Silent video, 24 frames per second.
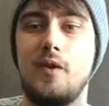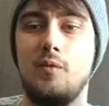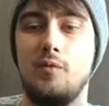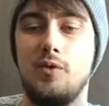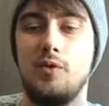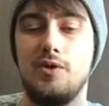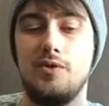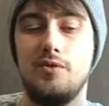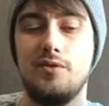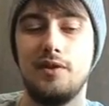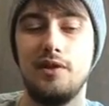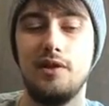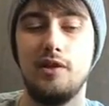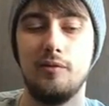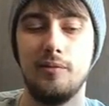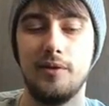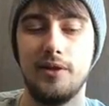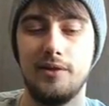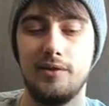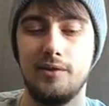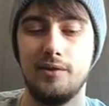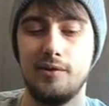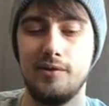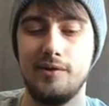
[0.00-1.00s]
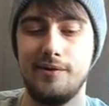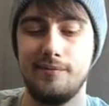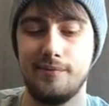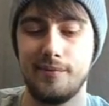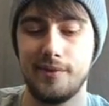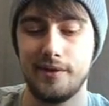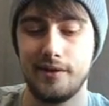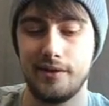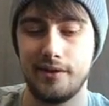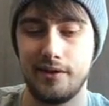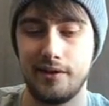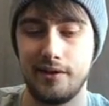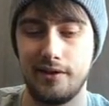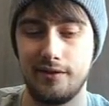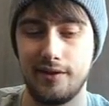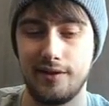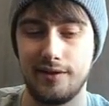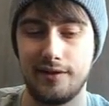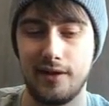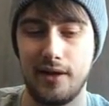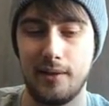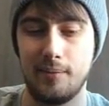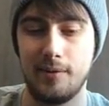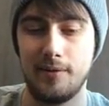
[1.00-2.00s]
which is a little bit annoying, but these
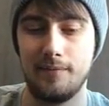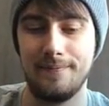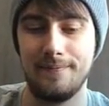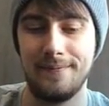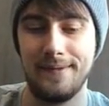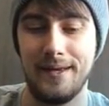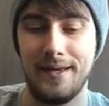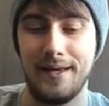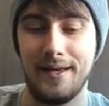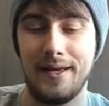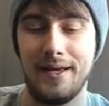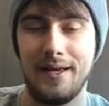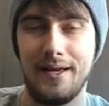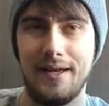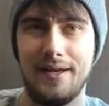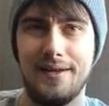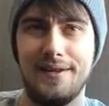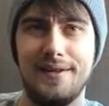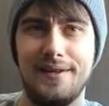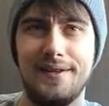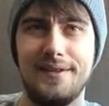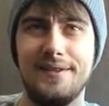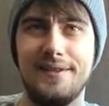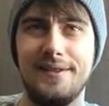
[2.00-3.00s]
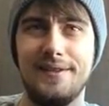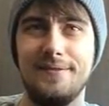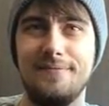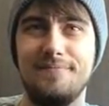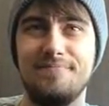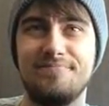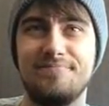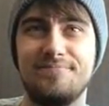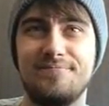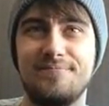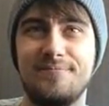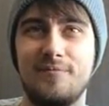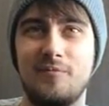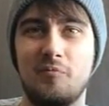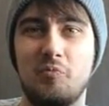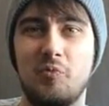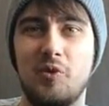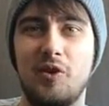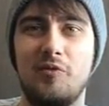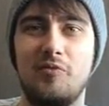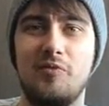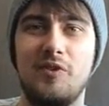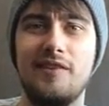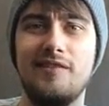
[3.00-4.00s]
things happen. Um,
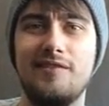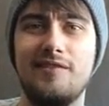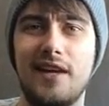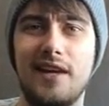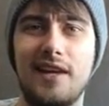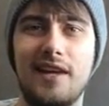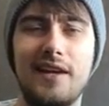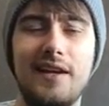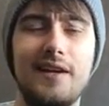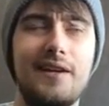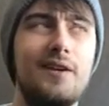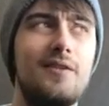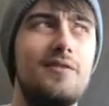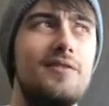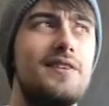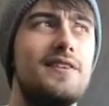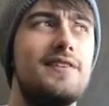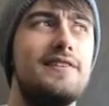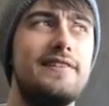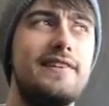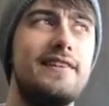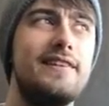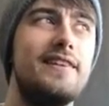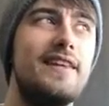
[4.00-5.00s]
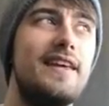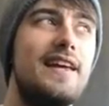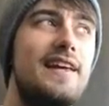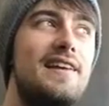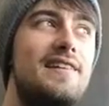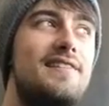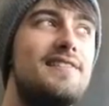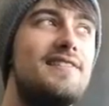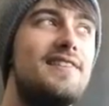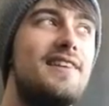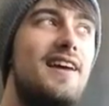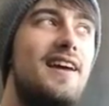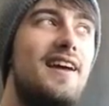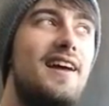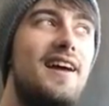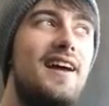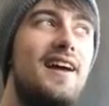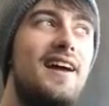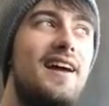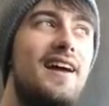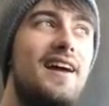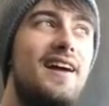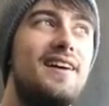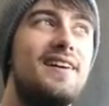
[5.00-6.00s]
with, with LA, obviously, there's
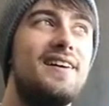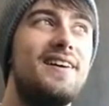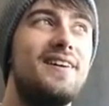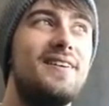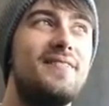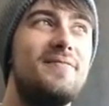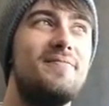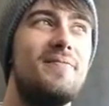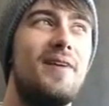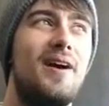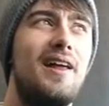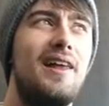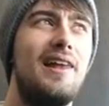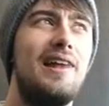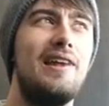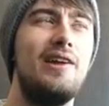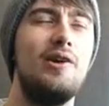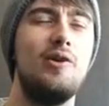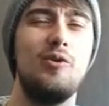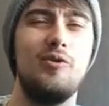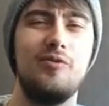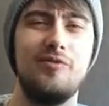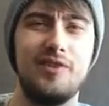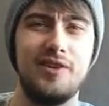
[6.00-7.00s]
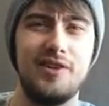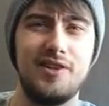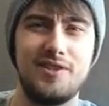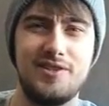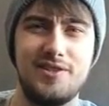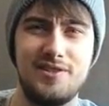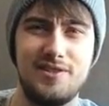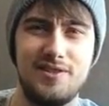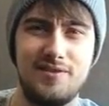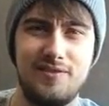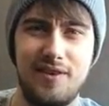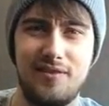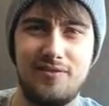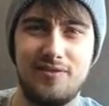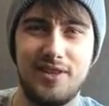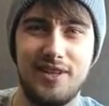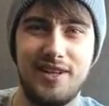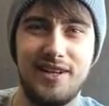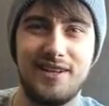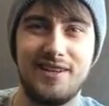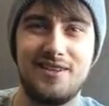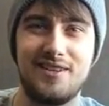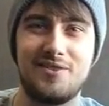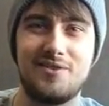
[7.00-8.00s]
um, little versions of every
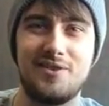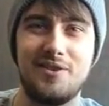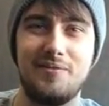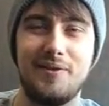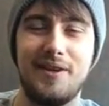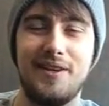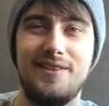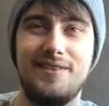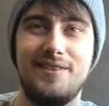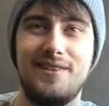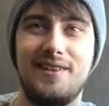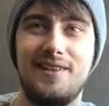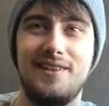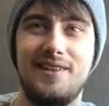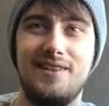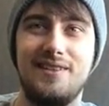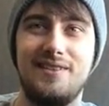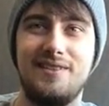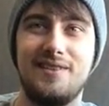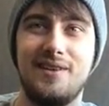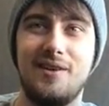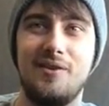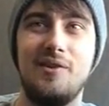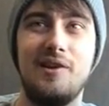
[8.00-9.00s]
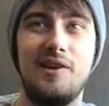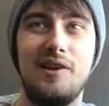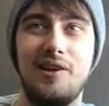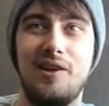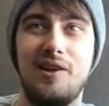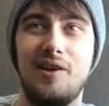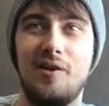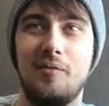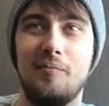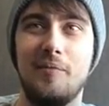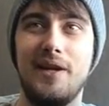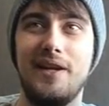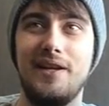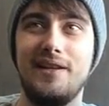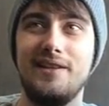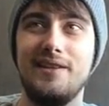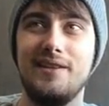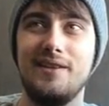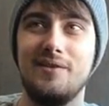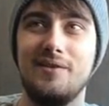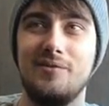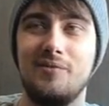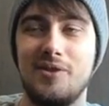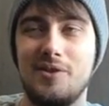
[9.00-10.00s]
country, basically. So Little
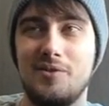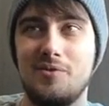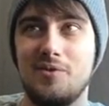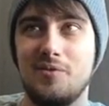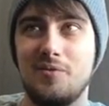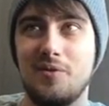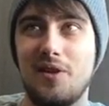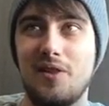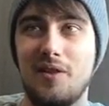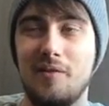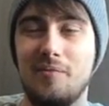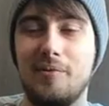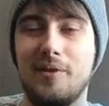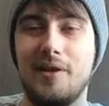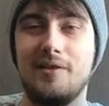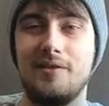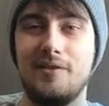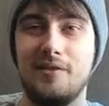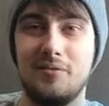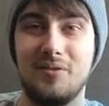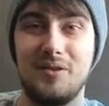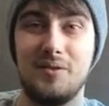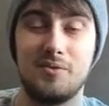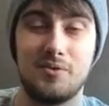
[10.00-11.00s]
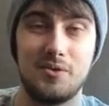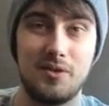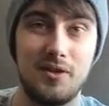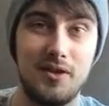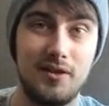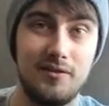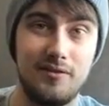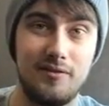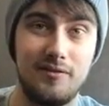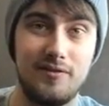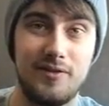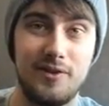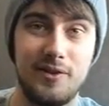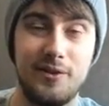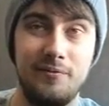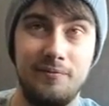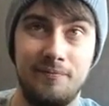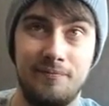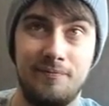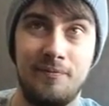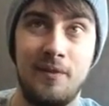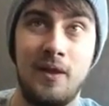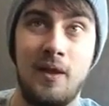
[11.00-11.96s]
Armenia, which was one of the places we were driving through,